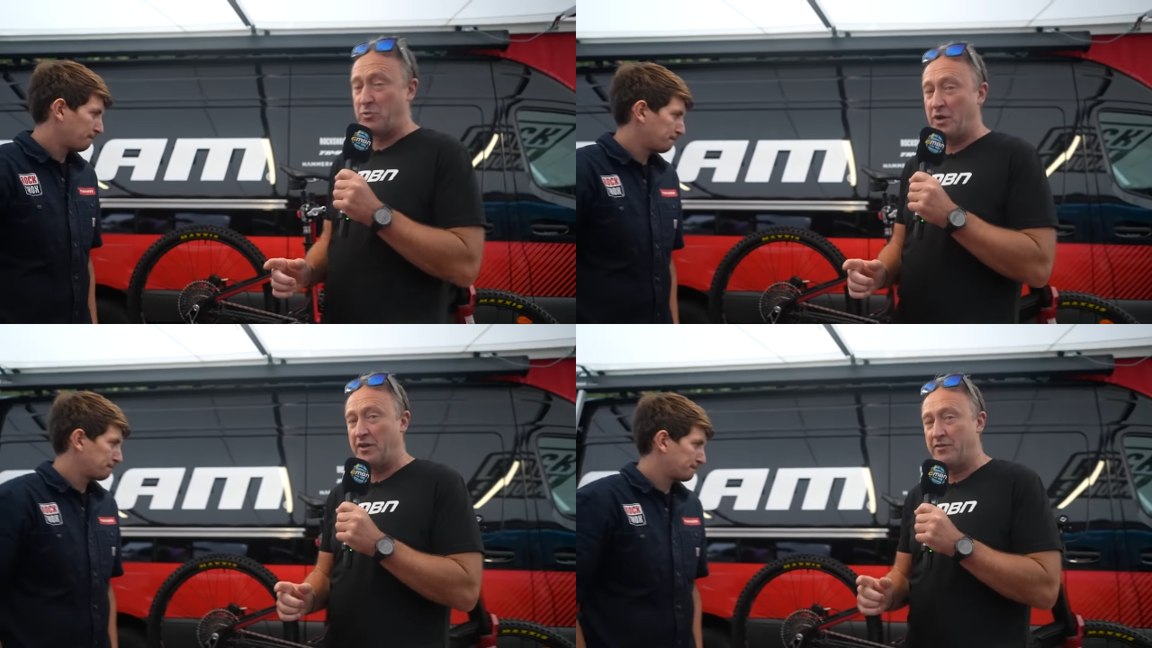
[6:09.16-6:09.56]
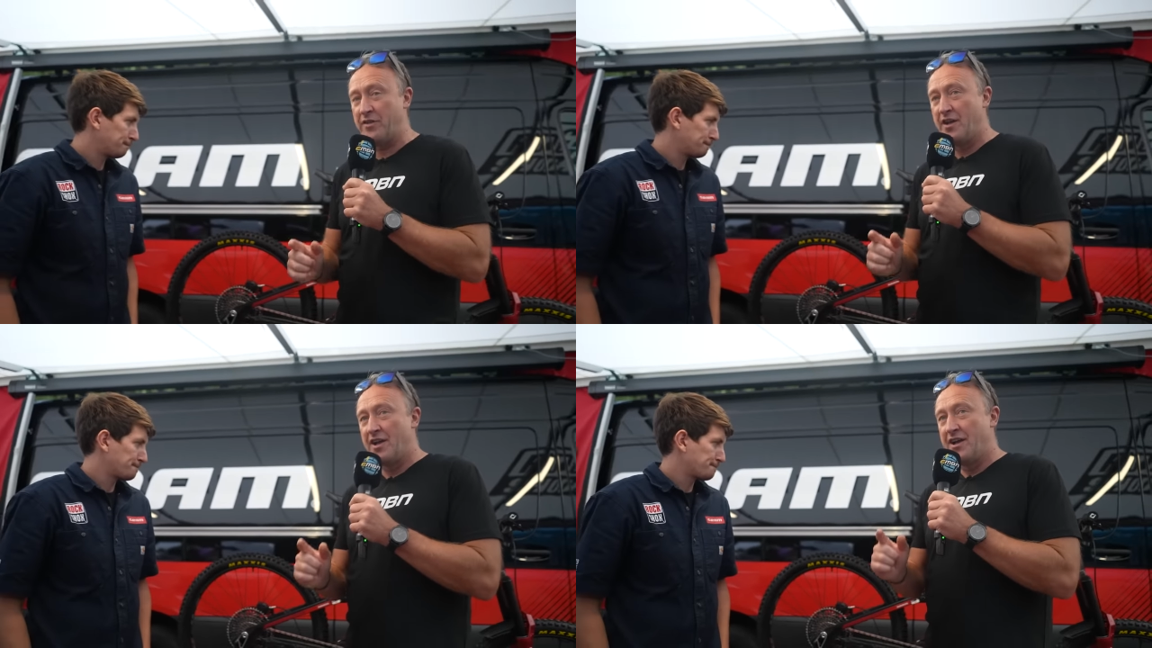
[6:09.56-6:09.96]
Speaker 1: one
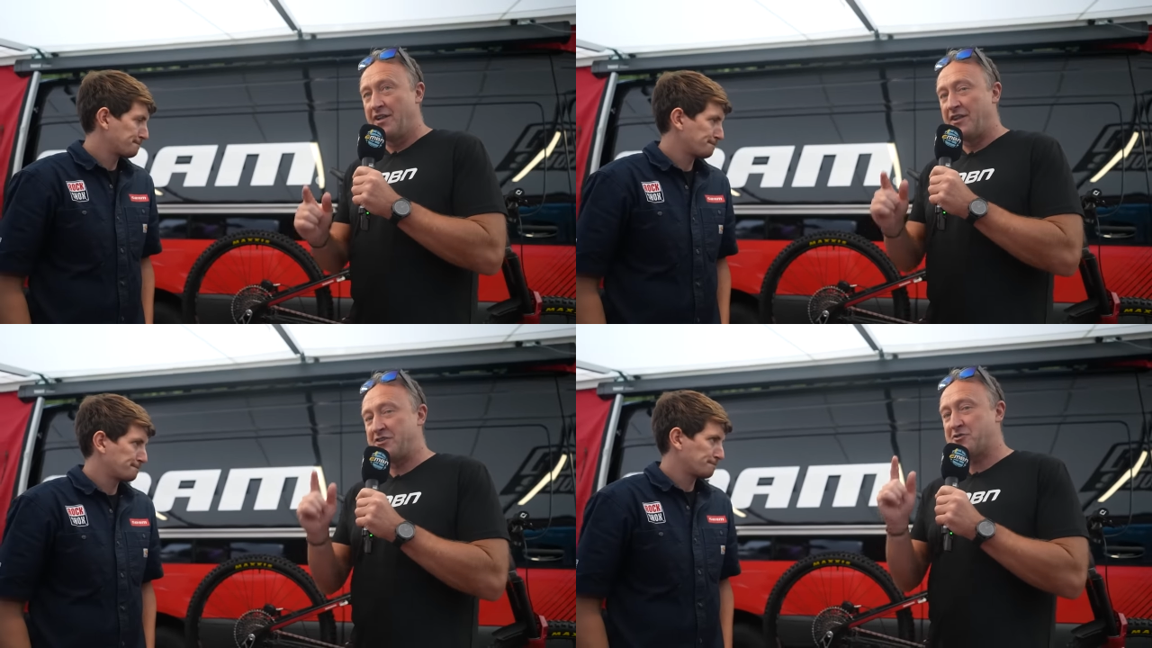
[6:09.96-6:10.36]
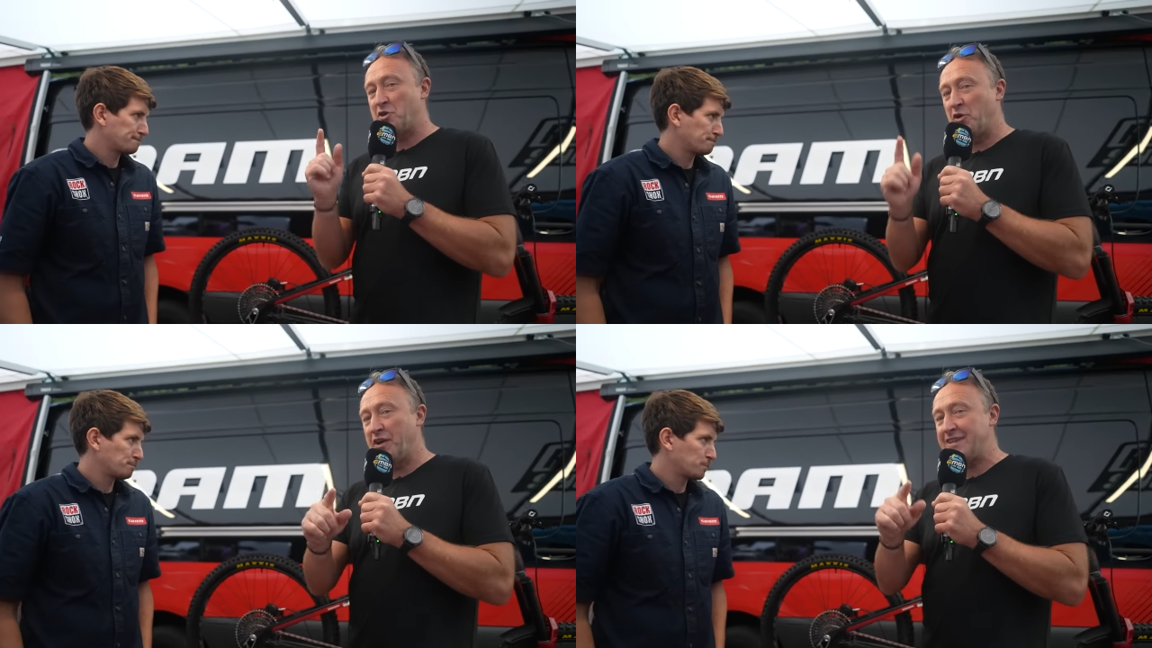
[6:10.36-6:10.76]
of the
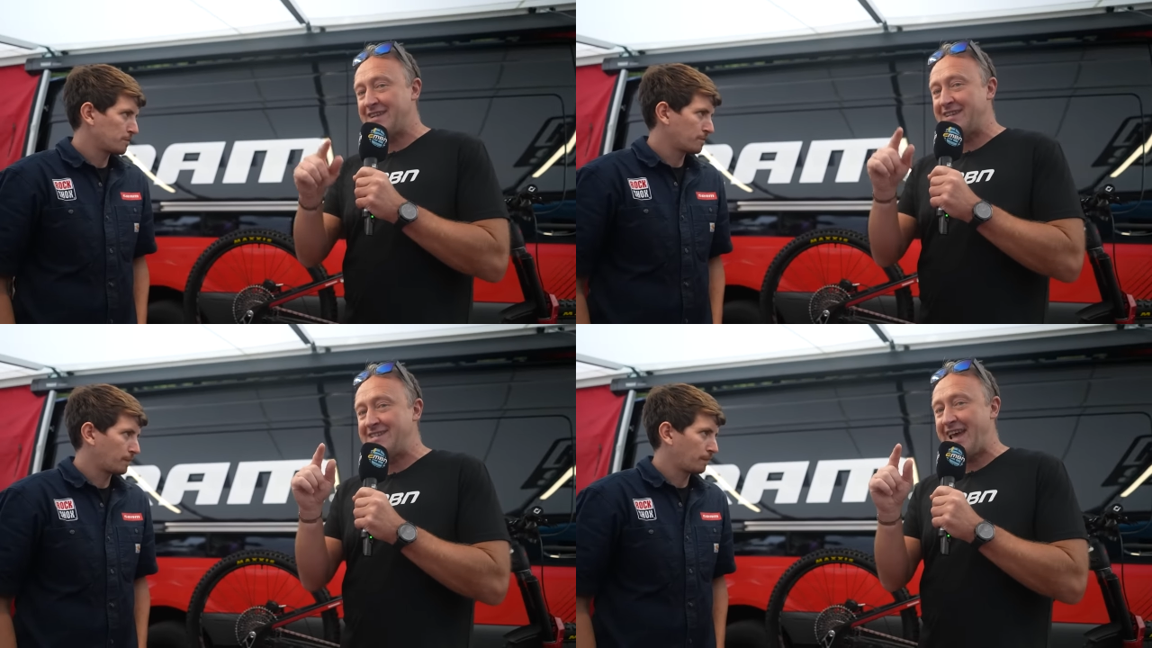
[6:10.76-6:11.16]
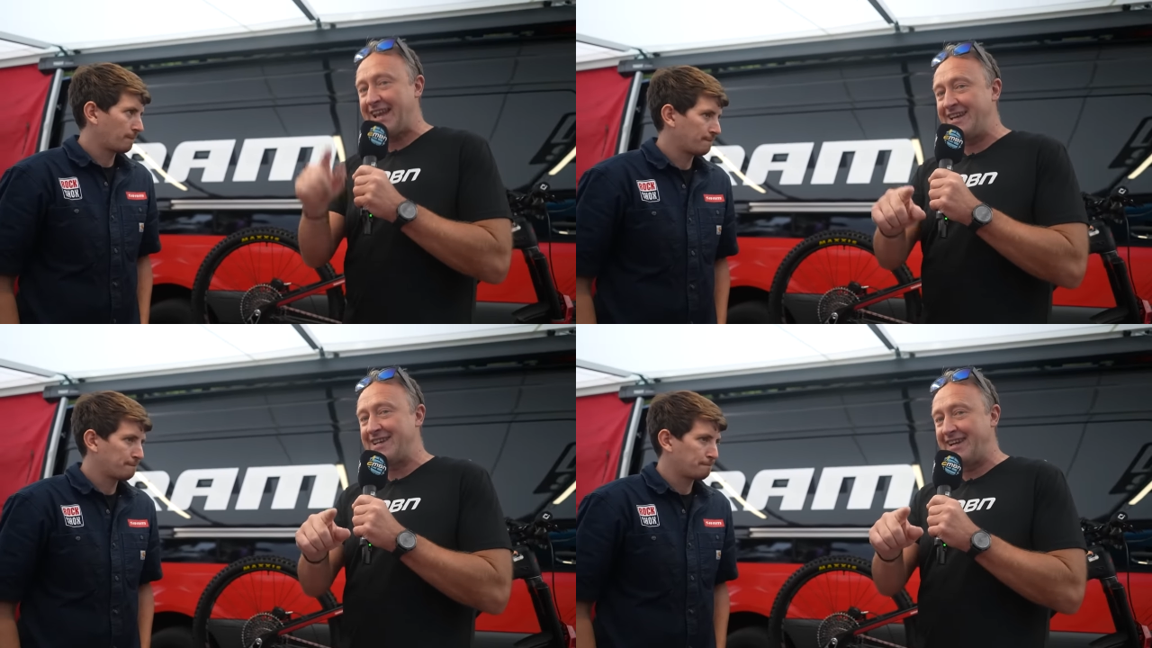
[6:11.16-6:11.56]
strongest
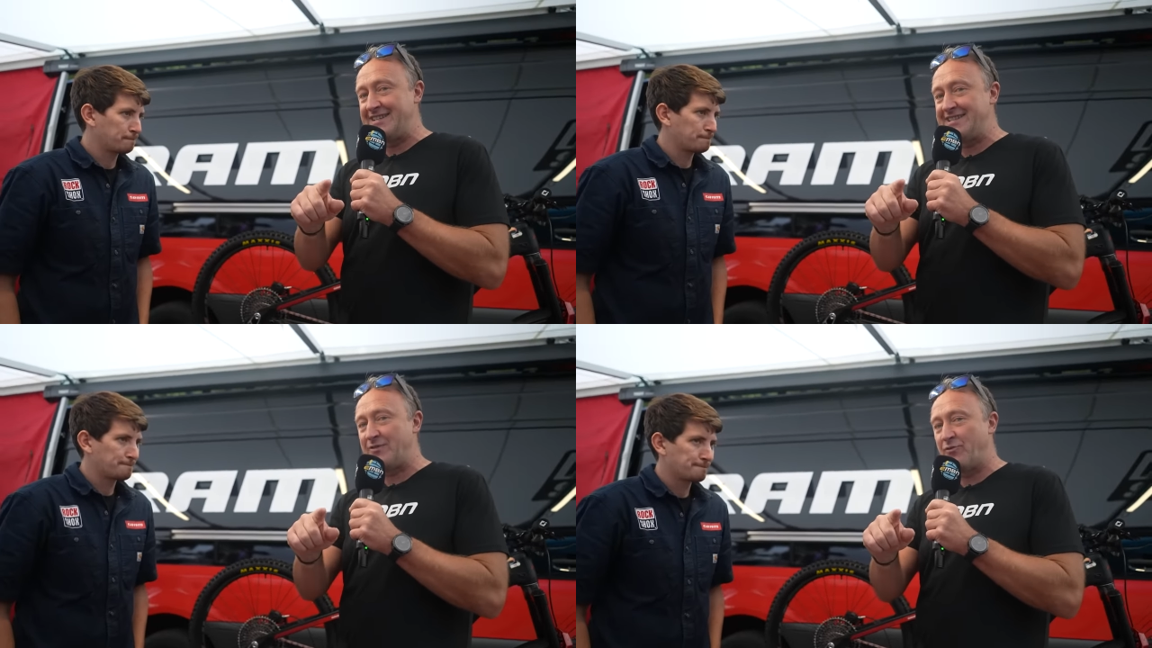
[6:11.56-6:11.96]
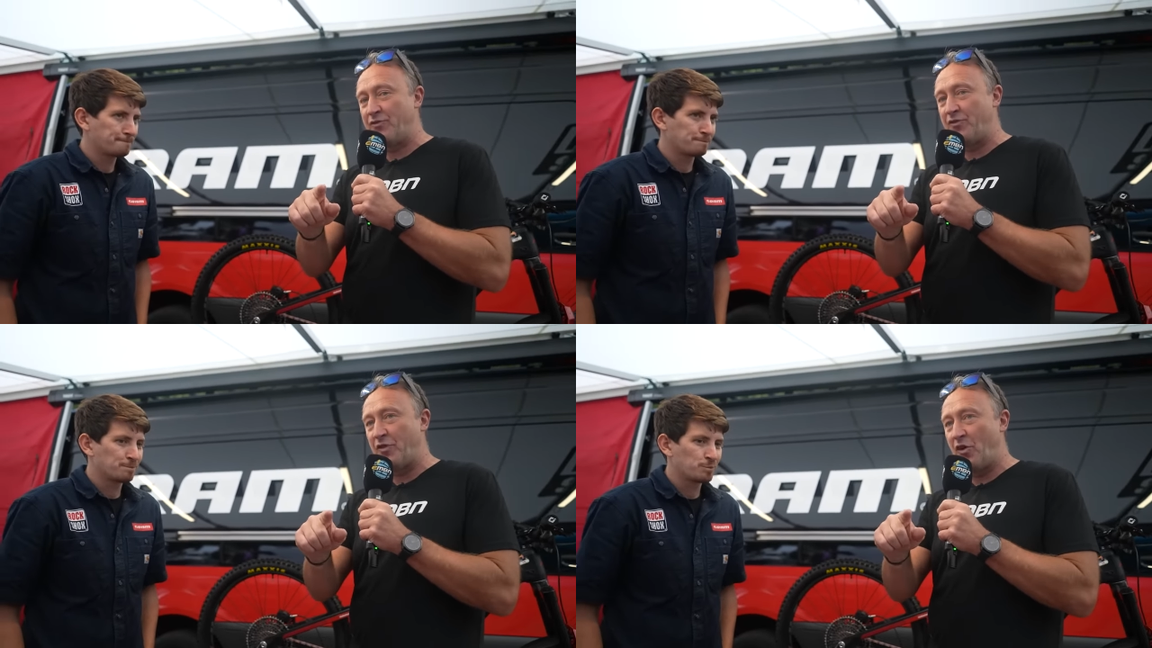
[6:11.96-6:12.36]
contenders
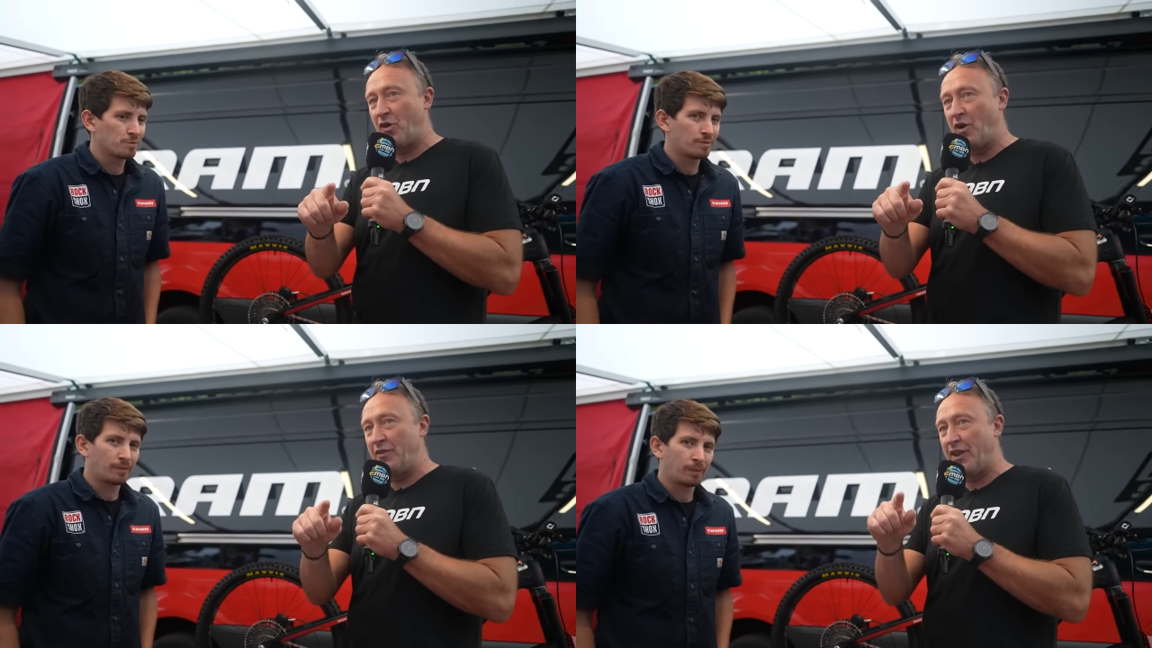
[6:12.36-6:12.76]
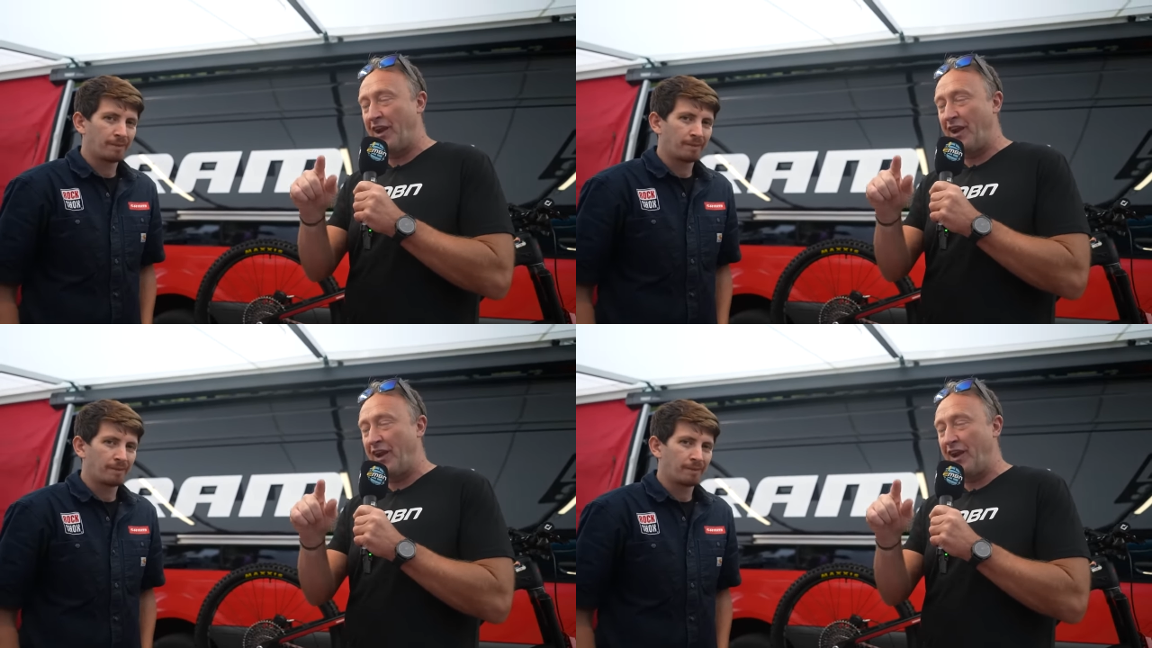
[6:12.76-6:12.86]
for the